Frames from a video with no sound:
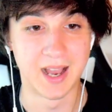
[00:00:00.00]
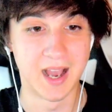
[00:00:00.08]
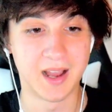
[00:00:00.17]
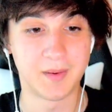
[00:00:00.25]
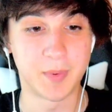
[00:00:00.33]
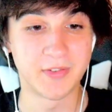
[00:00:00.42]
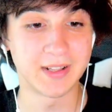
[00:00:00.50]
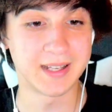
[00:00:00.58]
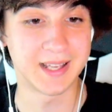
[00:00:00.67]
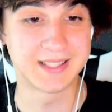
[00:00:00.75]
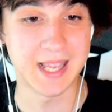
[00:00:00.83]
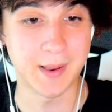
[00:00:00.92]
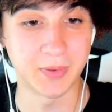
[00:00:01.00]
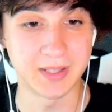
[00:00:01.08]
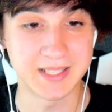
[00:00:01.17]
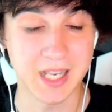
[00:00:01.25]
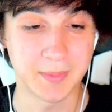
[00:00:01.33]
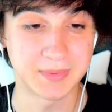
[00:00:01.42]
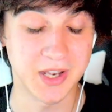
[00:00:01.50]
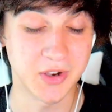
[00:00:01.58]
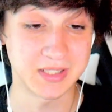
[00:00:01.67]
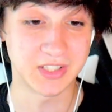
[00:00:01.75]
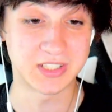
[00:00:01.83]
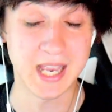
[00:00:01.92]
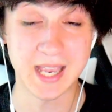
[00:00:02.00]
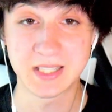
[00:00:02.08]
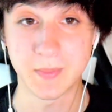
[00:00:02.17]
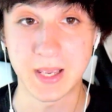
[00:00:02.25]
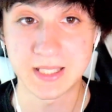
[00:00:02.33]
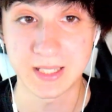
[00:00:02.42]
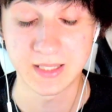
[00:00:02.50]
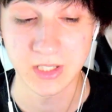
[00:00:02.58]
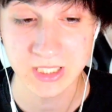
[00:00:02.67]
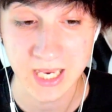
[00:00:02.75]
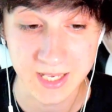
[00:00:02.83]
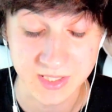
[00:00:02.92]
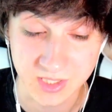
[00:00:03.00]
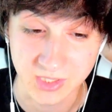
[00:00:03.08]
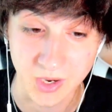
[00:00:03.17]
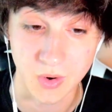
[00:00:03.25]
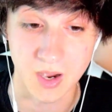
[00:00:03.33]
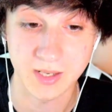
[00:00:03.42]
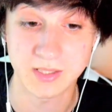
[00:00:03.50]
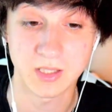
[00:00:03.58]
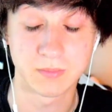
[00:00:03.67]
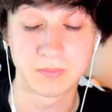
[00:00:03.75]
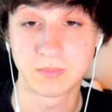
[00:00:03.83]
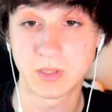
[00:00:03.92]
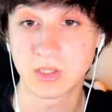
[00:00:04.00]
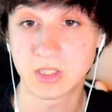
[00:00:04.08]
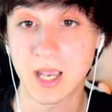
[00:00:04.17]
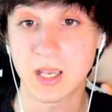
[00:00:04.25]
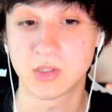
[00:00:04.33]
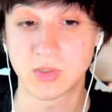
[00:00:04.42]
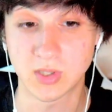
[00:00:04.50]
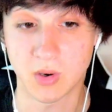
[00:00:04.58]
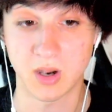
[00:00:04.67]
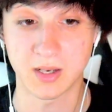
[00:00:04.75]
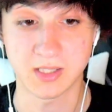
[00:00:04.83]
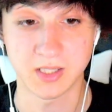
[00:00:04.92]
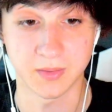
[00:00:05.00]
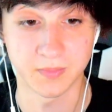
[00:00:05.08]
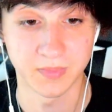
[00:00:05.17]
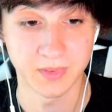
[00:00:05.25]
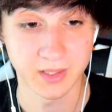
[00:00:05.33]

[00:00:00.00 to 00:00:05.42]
Perfect example is Cup Toast. Their chat is amazing. Their chat is so awesome. Their chat is so awesome.